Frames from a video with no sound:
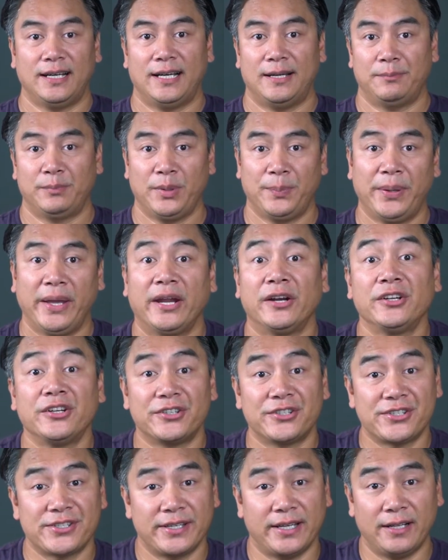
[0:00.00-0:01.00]
prepare
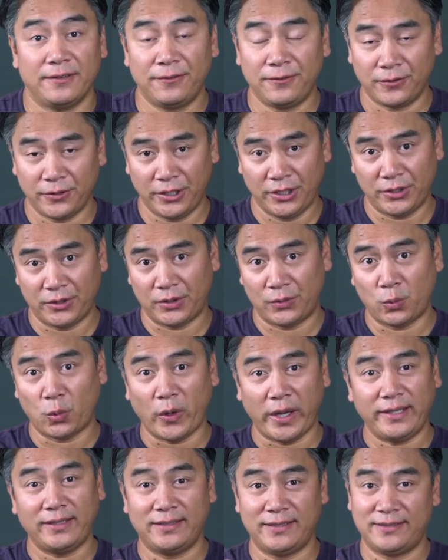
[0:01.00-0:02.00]
yourself for your
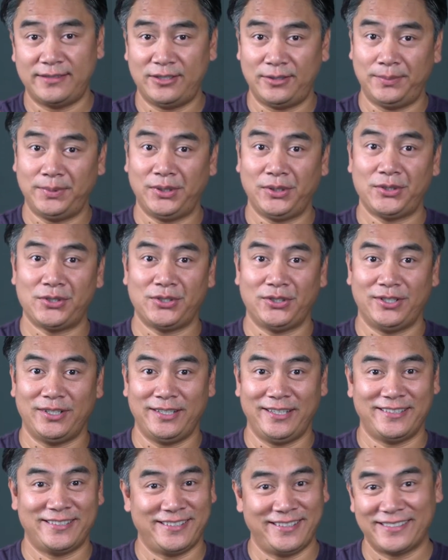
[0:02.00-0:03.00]
weight distribution.
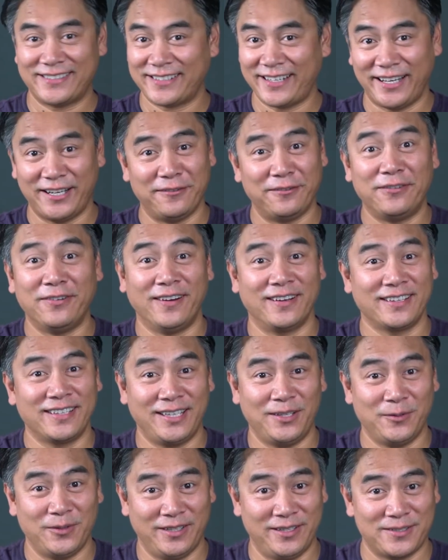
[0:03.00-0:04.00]
It's kind of
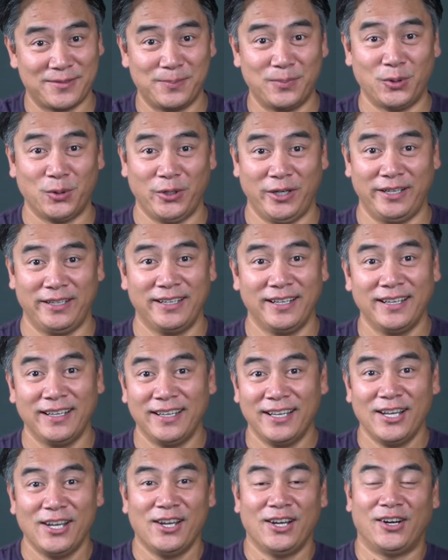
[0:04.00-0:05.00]
funky with this board.
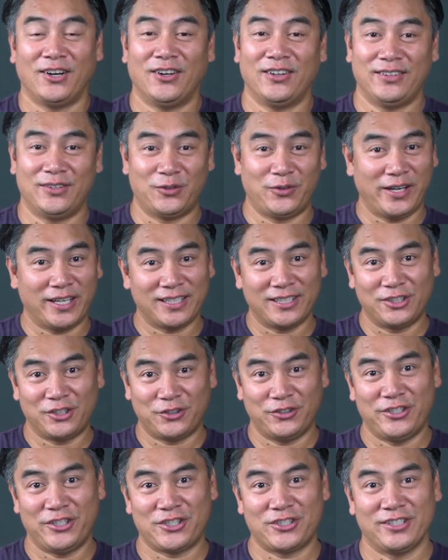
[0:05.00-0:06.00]
On a regular
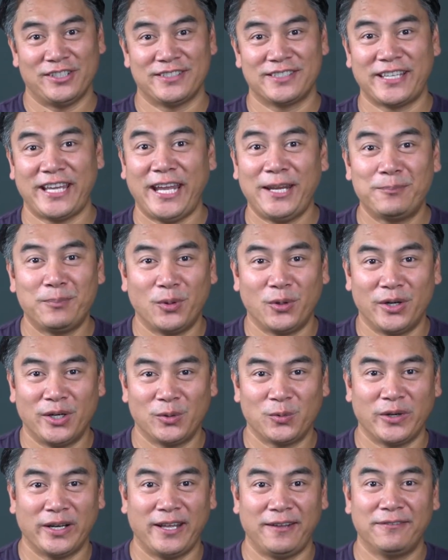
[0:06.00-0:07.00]
traditional skateboard,
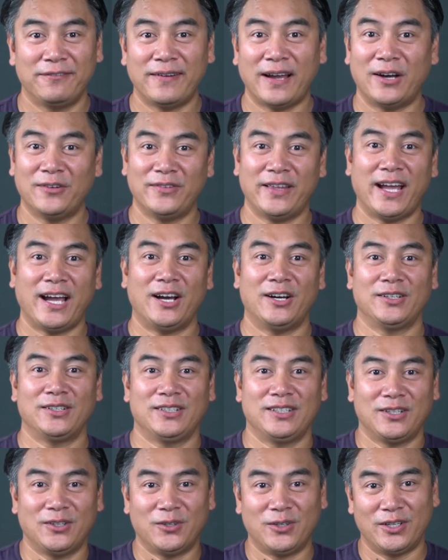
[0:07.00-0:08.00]
what I found
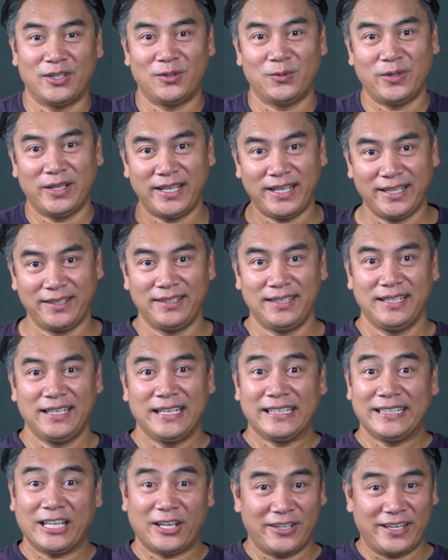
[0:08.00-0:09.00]
out, or
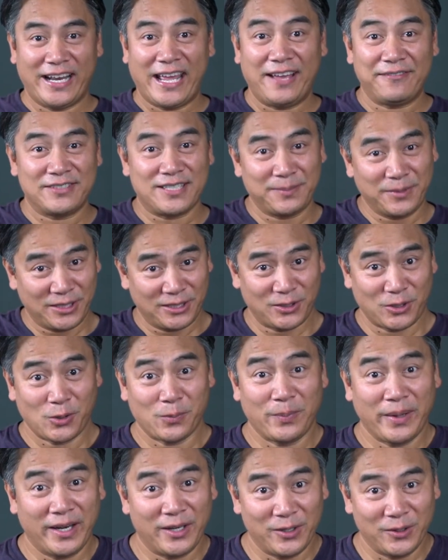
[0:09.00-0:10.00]
now that I have something to
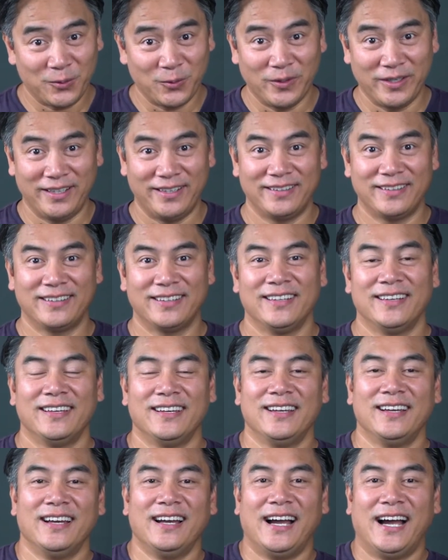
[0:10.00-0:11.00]
compare it with,
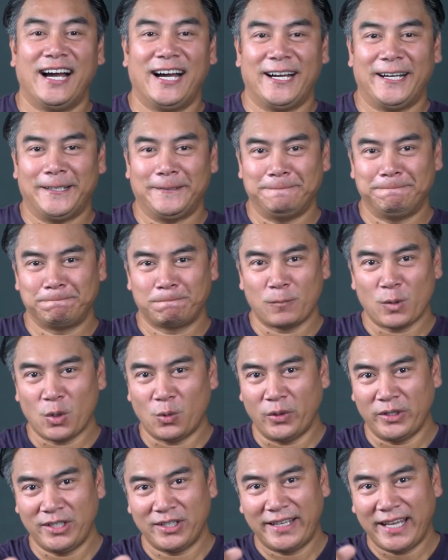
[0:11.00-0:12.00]

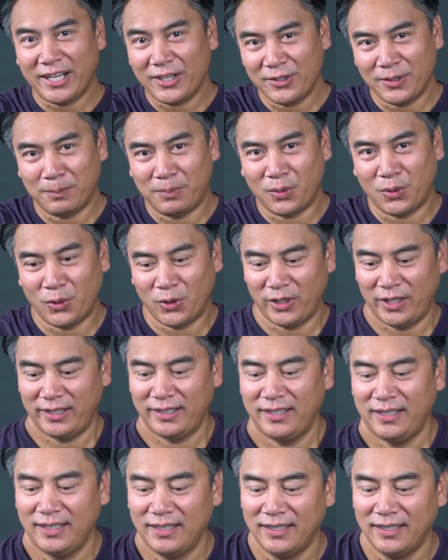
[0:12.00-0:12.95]
when you get on the board,